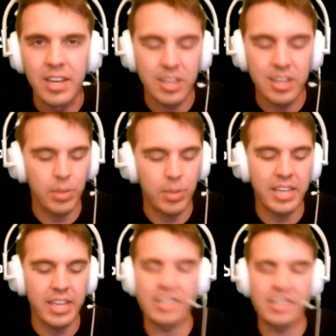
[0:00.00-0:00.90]
they're
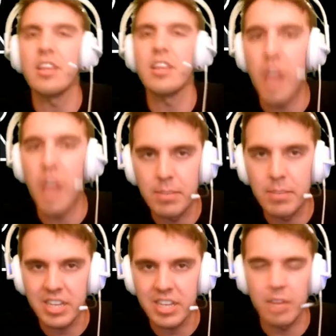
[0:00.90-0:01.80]
playing like another comp
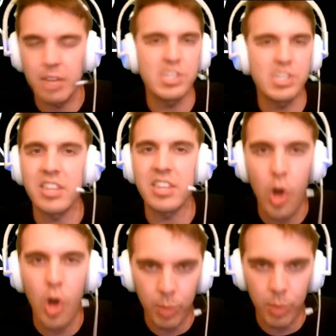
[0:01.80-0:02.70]
is like a Protect the
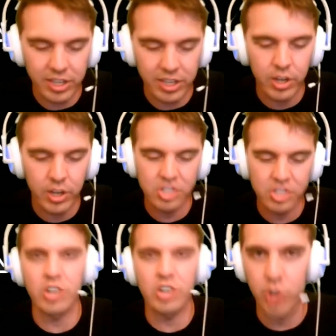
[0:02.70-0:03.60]
Kog'Maw. They call it a
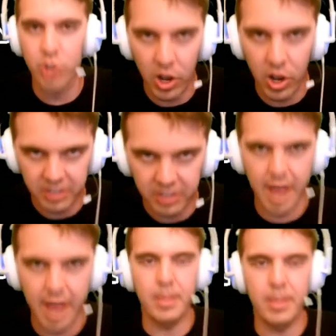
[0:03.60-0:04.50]
Jugger Cog
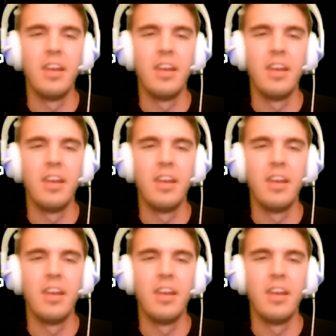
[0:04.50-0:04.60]
comp.